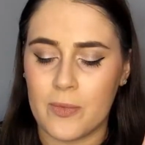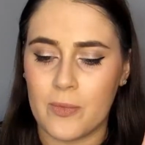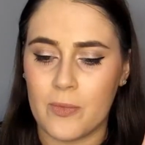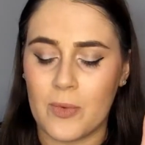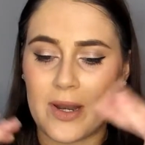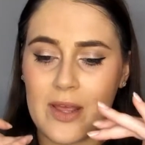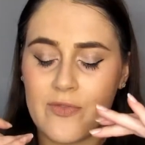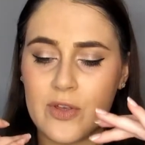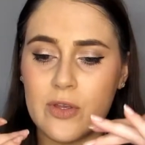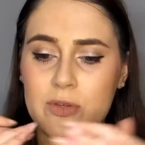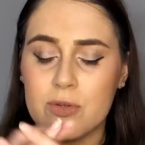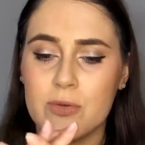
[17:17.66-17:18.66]
Whenever
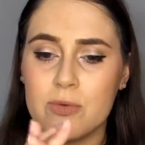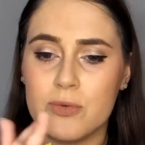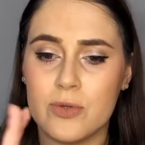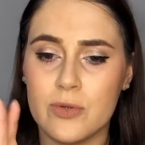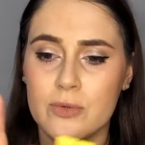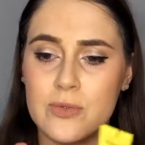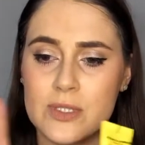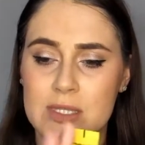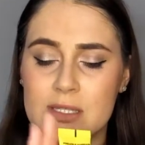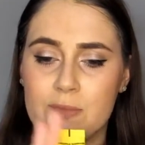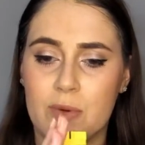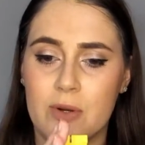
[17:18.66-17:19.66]
you use
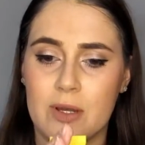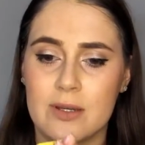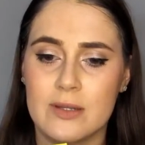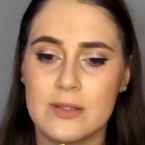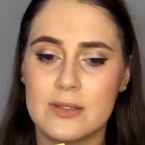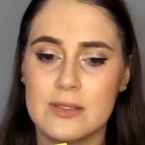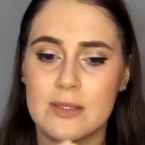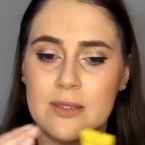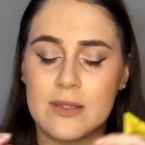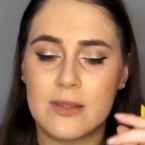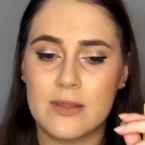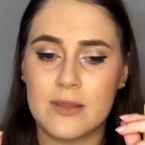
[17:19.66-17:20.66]
these products,
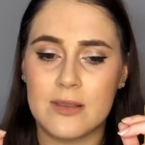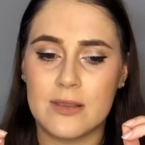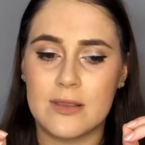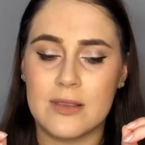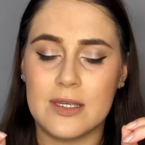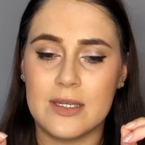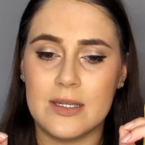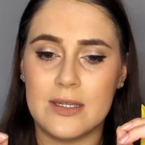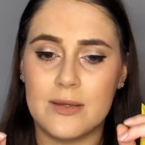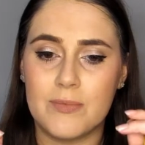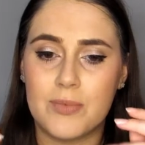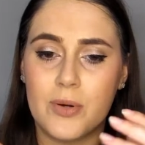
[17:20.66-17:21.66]

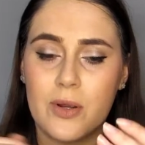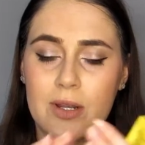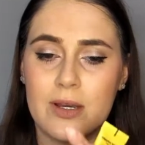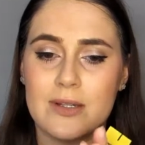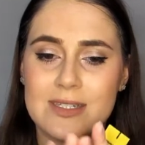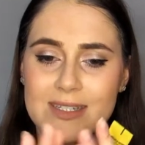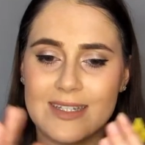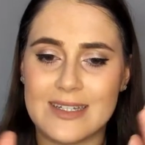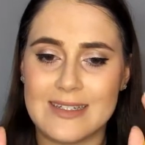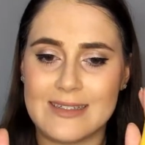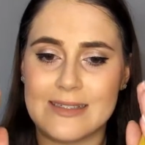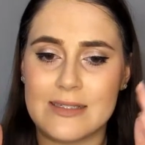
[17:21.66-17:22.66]
the product
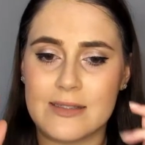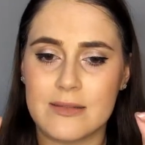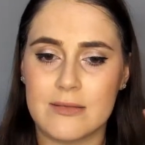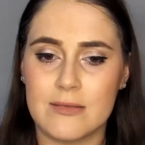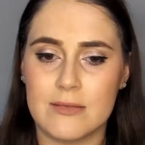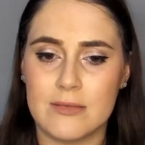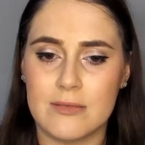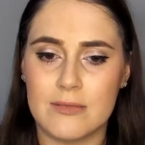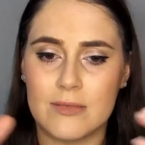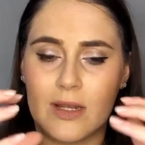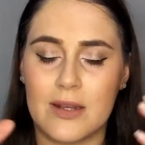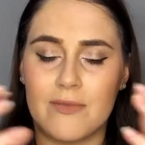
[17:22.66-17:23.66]
is
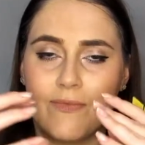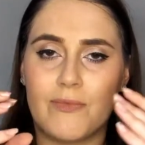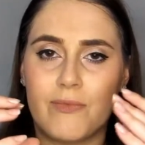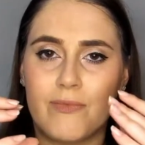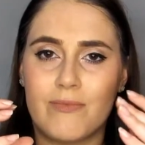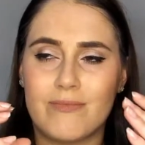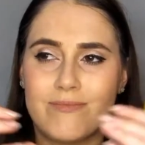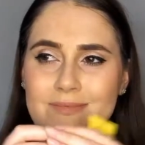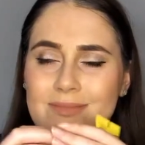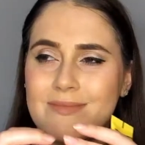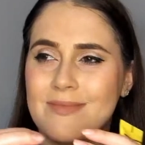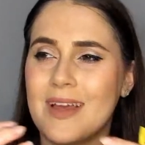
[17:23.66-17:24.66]
kind of,
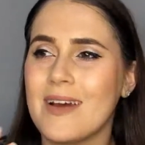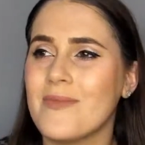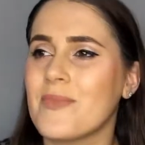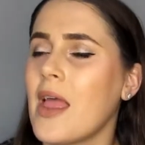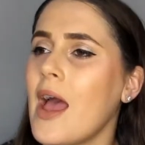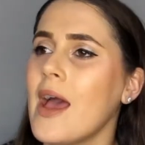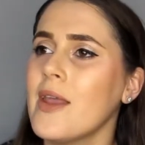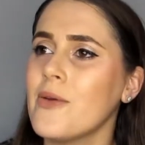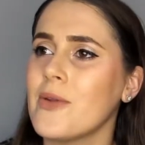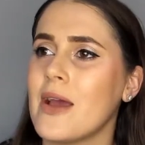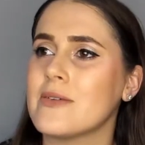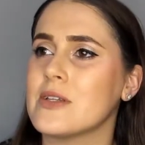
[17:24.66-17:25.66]
I don't
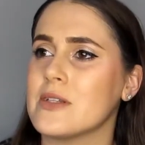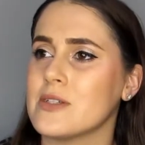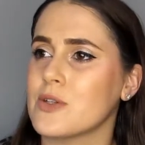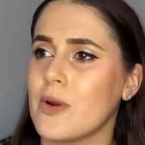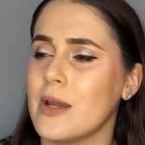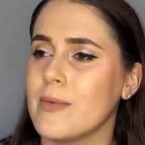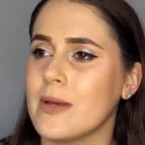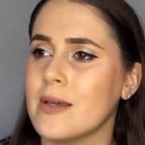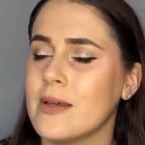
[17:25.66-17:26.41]
know how to describe it.